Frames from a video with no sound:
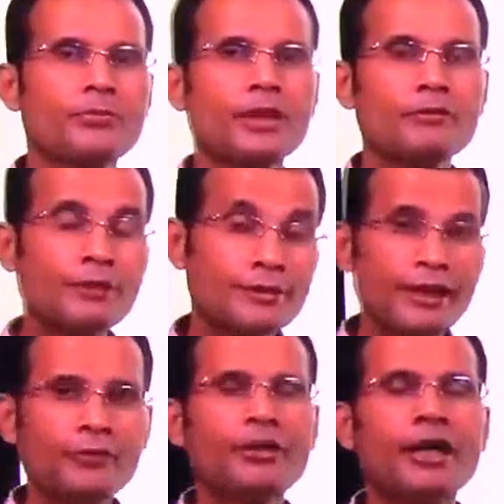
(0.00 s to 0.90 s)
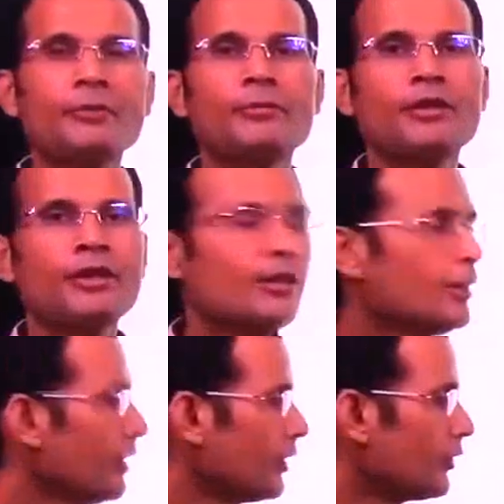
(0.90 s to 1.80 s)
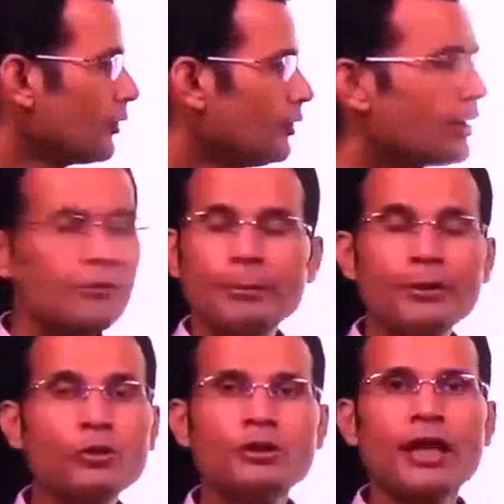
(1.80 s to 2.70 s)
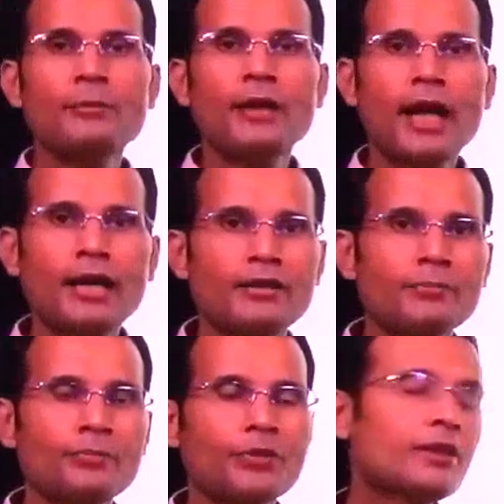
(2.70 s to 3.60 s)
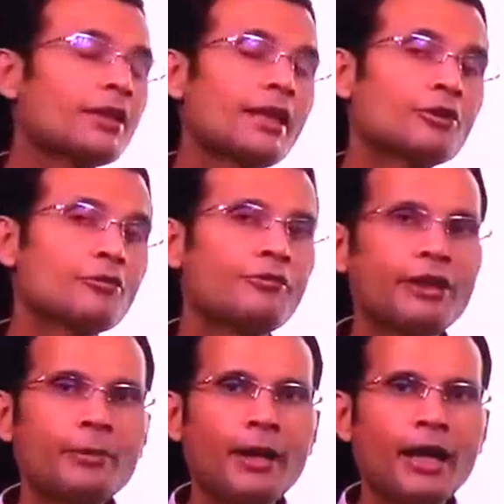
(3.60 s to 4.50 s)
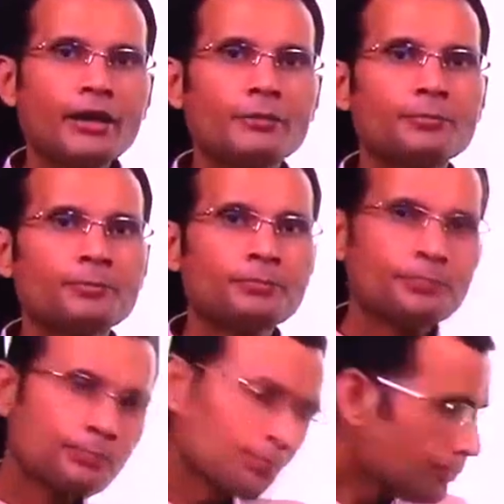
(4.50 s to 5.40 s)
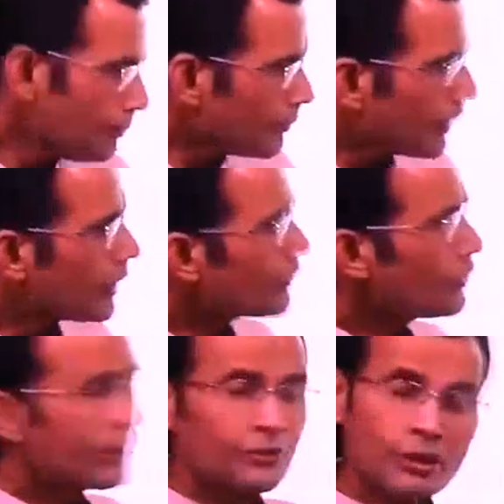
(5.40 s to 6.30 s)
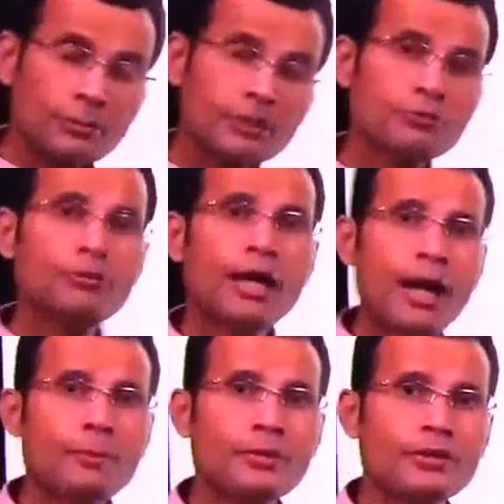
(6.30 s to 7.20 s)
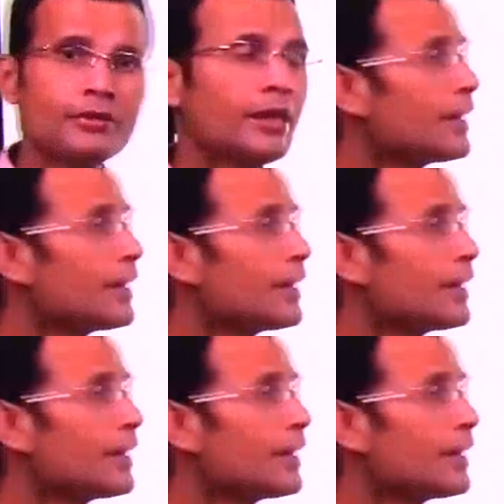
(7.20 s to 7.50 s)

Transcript: It will save time. There will be no time lag. In the case of feedback, disturbance will happen, then